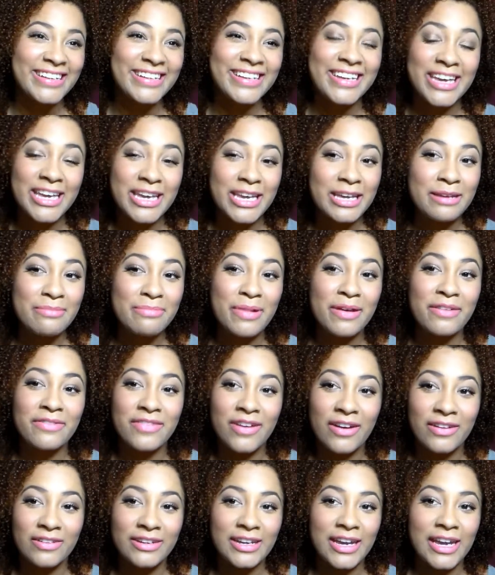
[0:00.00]
keep a
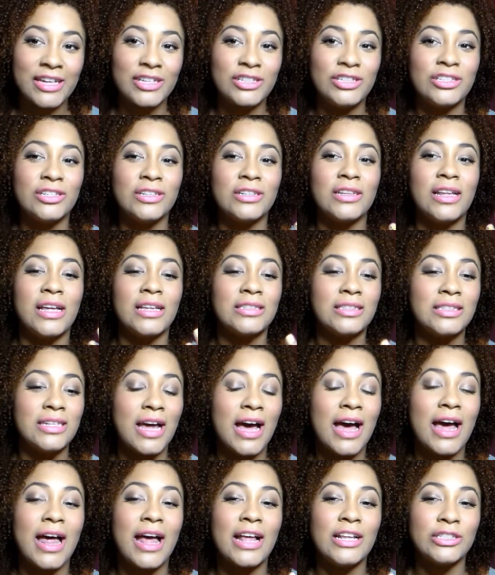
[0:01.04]
foundation that's
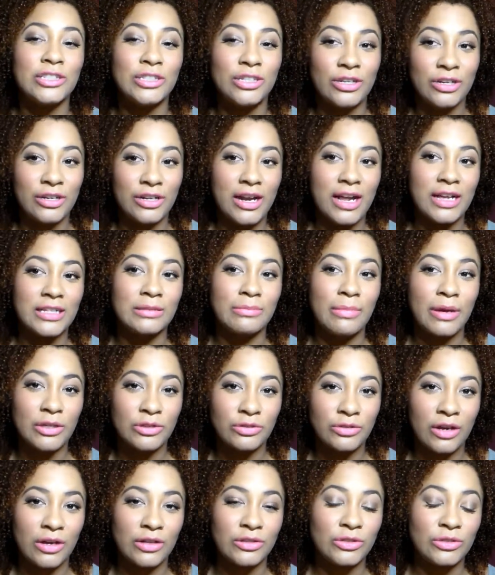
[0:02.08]
not as good as my
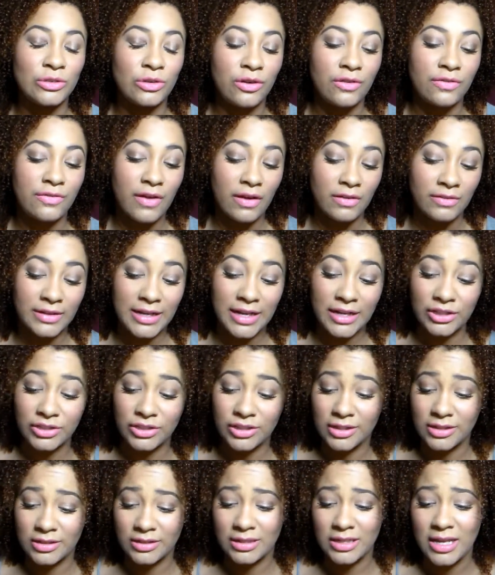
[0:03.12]
drugstore
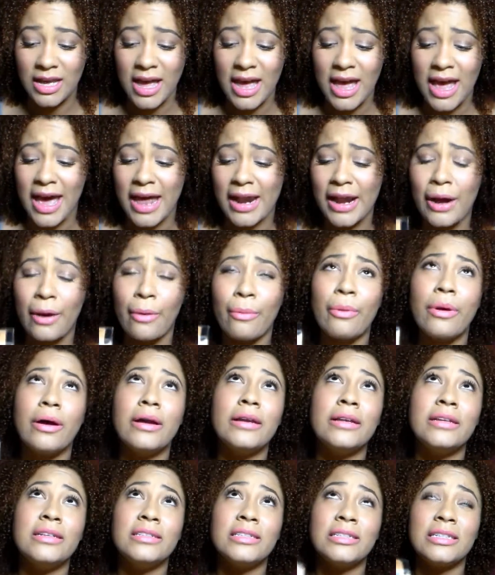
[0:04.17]
foundations, and I
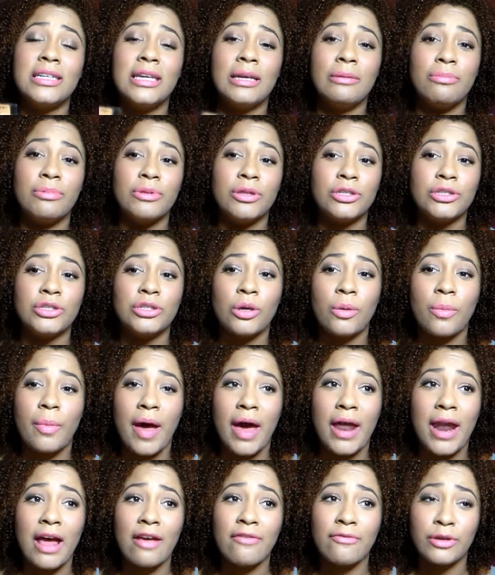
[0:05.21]
wanted to keep this so
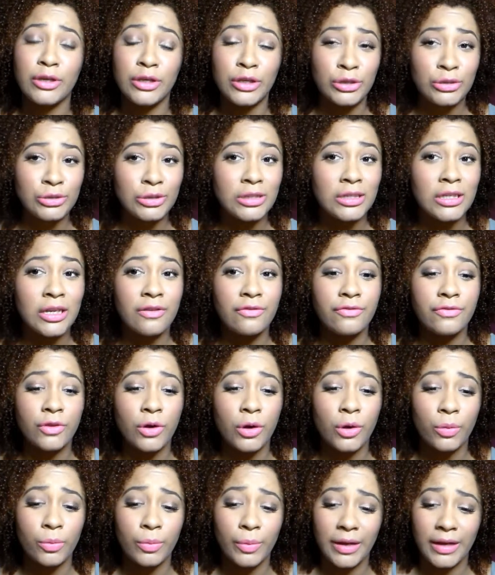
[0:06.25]
bad. I've been using it
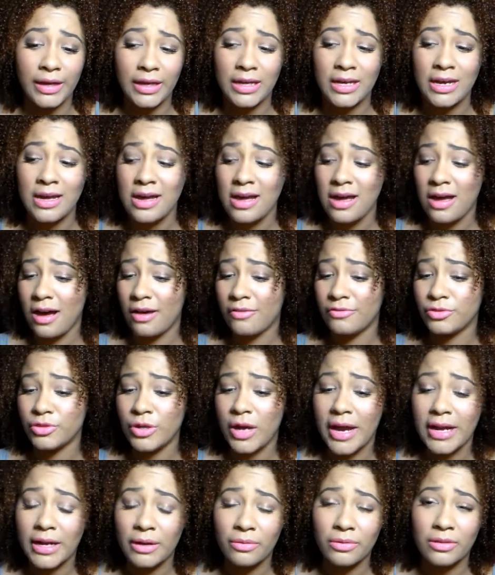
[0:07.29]
for a week. I've
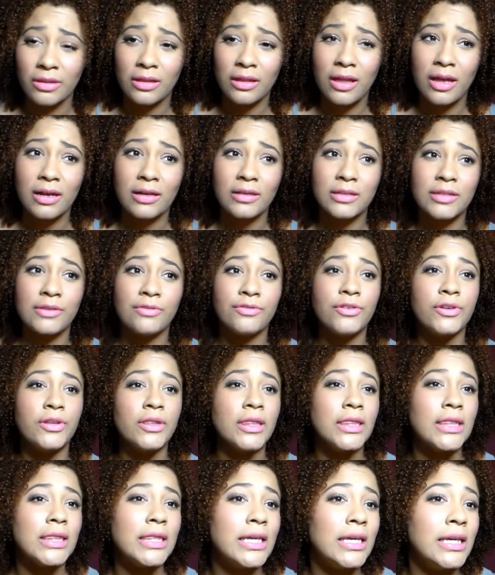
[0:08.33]
tried it with a lot of different
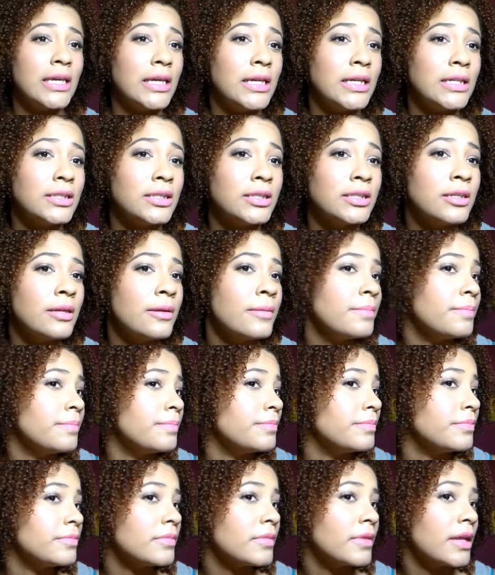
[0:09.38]
things,
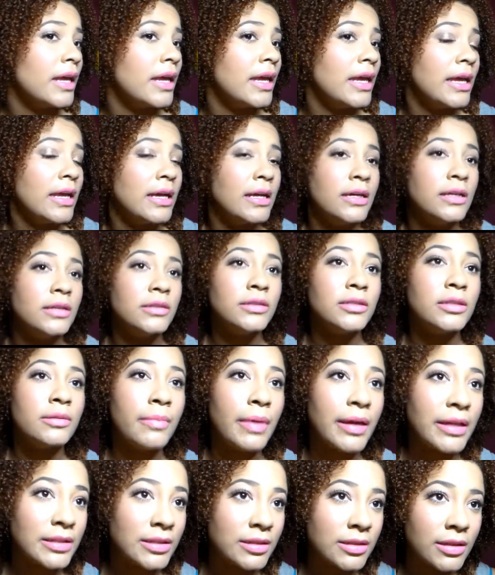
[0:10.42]
and
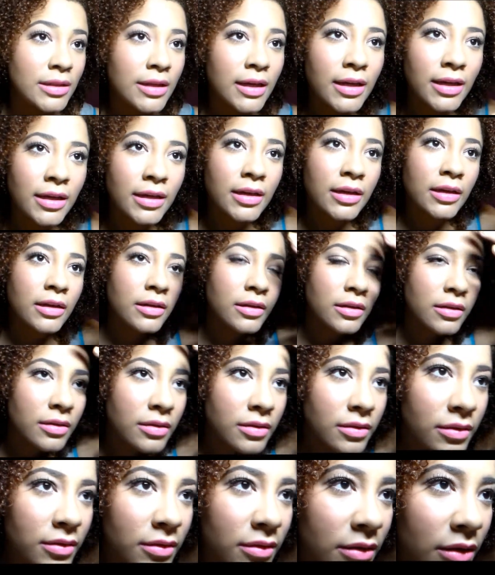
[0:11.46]
my skin
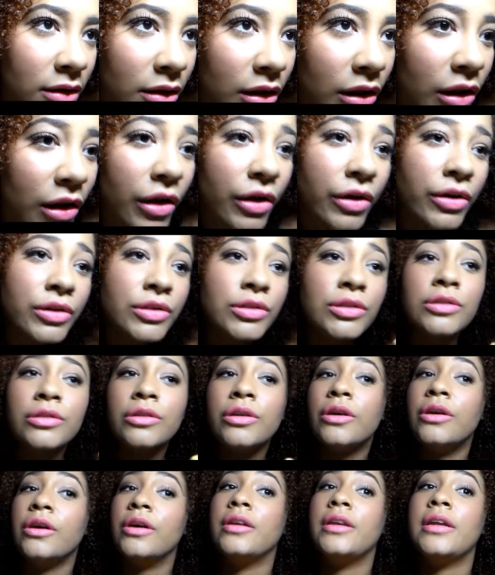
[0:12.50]
looks
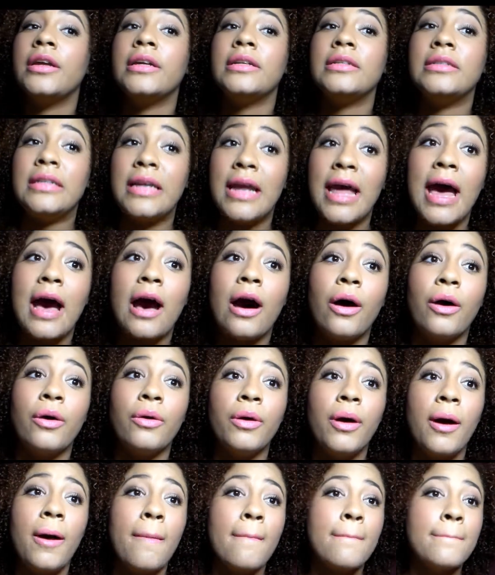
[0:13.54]
good
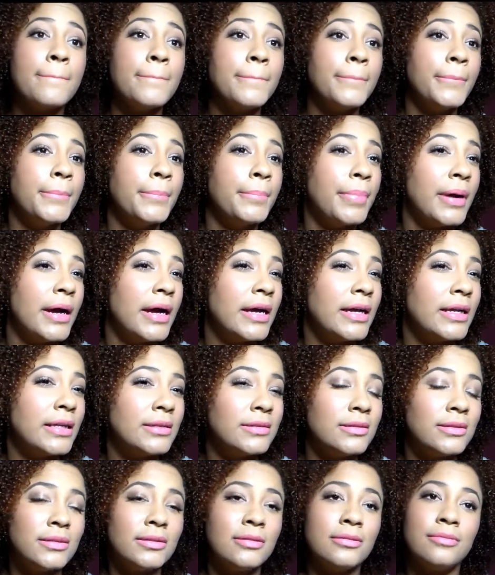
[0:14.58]
now,
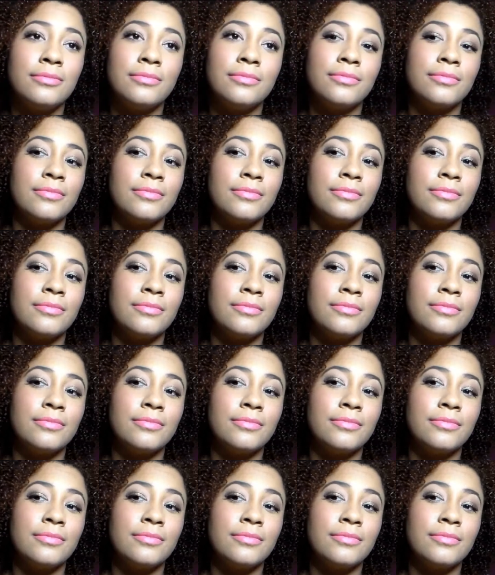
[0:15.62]
but